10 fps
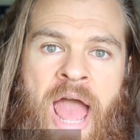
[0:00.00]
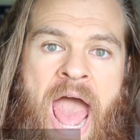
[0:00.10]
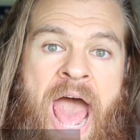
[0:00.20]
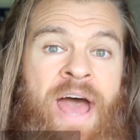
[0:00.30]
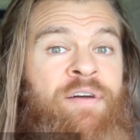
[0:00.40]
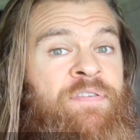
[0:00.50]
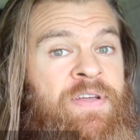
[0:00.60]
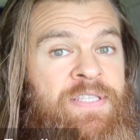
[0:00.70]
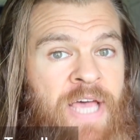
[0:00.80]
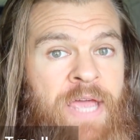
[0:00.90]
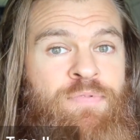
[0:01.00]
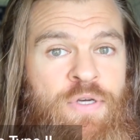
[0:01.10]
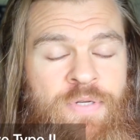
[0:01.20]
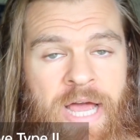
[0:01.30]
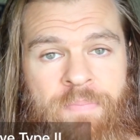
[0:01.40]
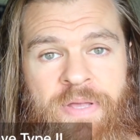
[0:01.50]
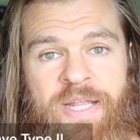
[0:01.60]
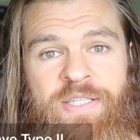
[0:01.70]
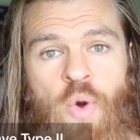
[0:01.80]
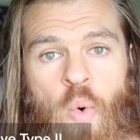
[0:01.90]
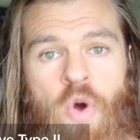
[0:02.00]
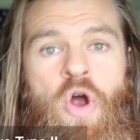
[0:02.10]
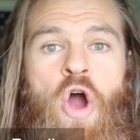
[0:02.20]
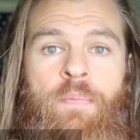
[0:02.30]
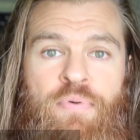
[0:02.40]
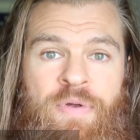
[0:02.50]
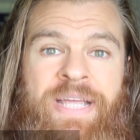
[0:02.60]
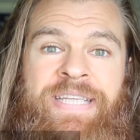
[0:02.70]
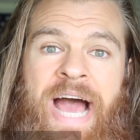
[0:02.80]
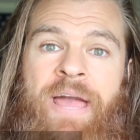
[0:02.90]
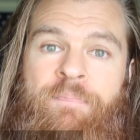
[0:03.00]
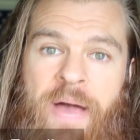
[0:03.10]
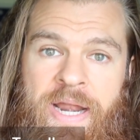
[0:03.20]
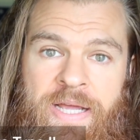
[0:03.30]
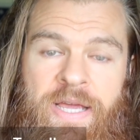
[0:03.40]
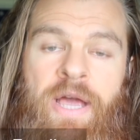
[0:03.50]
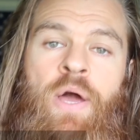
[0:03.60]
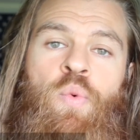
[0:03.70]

have type 2 diabetes or are pre-diabetic,